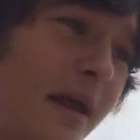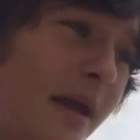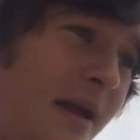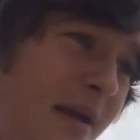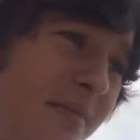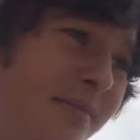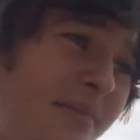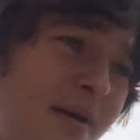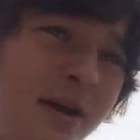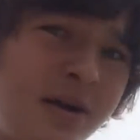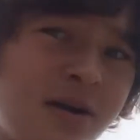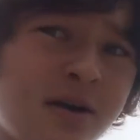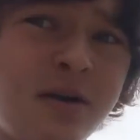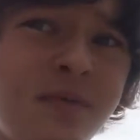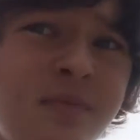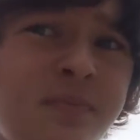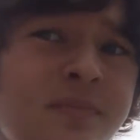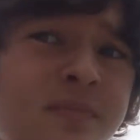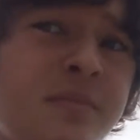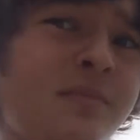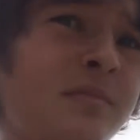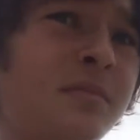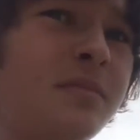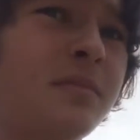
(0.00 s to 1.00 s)
Lite better,
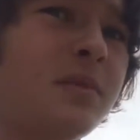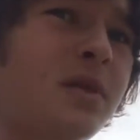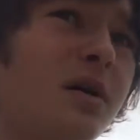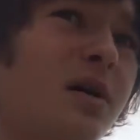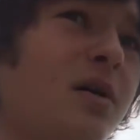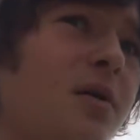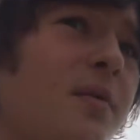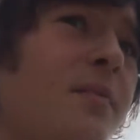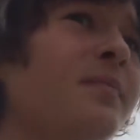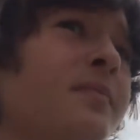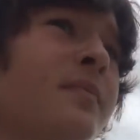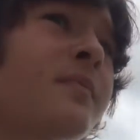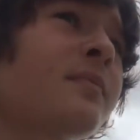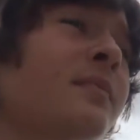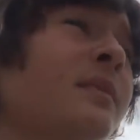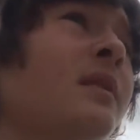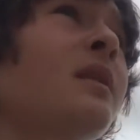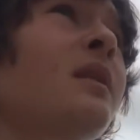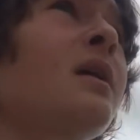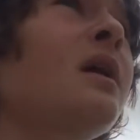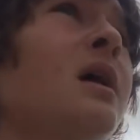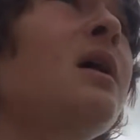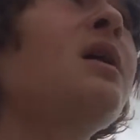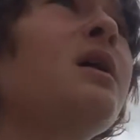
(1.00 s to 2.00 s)
though.
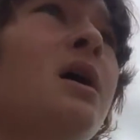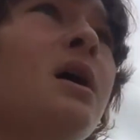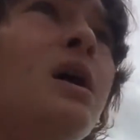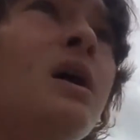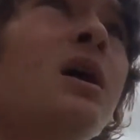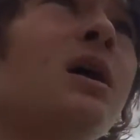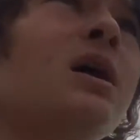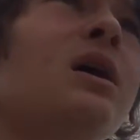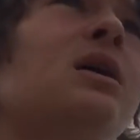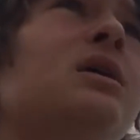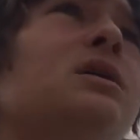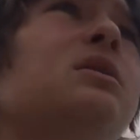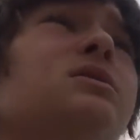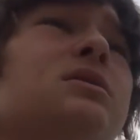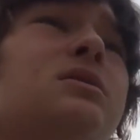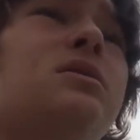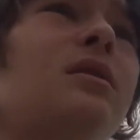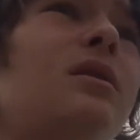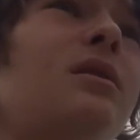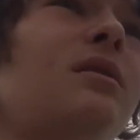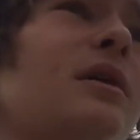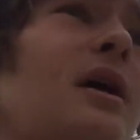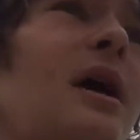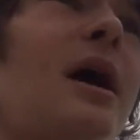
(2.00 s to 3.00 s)

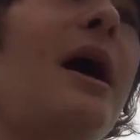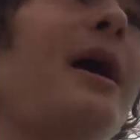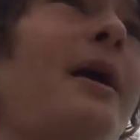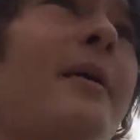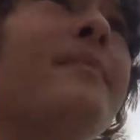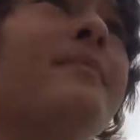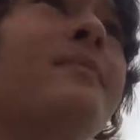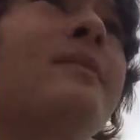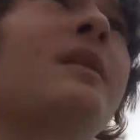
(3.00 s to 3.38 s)
So yeah,